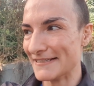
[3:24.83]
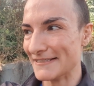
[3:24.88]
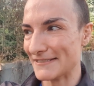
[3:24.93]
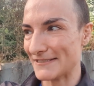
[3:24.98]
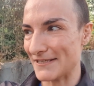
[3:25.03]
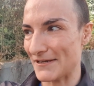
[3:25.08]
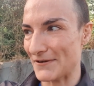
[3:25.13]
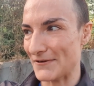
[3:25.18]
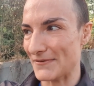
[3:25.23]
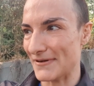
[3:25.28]

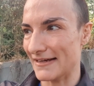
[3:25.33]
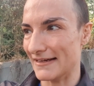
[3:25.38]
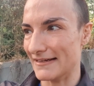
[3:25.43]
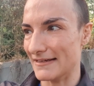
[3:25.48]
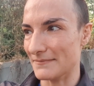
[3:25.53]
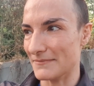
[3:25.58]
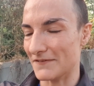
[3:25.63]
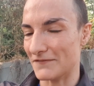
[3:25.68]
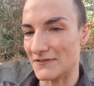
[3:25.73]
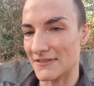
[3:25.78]
So
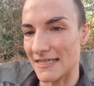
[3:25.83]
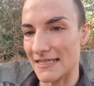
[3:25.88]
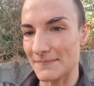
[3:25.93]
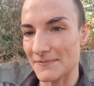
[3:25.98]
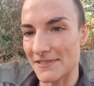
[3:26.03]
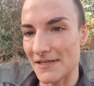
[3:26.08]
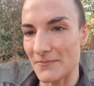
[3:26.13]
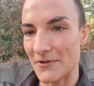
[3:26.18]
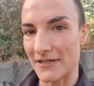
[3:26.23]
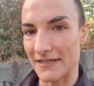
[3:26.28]
um, if you teep
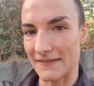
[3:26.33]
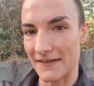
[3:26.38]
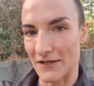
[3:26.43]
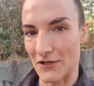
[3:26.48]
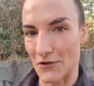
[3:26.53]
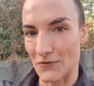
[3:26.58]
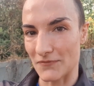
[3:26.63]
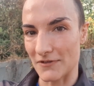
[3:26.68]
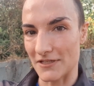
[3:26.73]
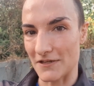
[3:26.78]
someone and they
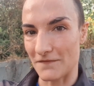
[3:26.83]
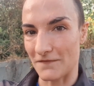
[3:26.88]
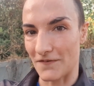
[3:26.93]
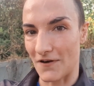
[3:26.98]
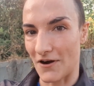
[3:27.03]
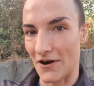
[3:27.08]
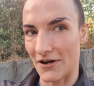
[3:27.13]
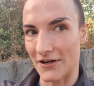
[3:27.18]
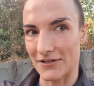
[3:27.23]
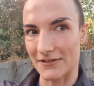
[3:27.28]
go really
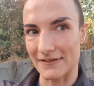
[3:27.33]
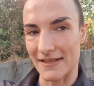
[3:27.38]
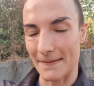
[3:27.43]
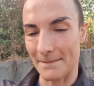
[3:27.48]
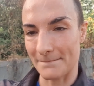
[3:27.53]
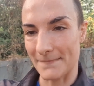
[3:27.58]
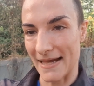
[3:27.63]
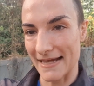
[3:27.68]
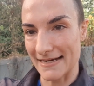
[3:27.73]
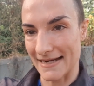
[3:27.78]
far, you're
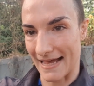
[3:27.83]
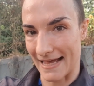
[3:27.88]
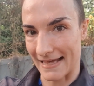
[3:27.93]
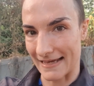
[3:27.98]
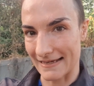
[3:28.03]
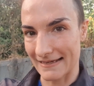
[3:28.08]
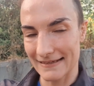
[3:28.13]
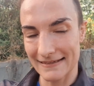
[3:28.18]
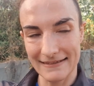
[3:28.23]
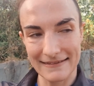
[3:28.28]
like,
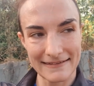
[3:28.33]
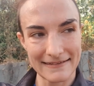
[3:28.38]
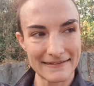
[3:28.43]
bye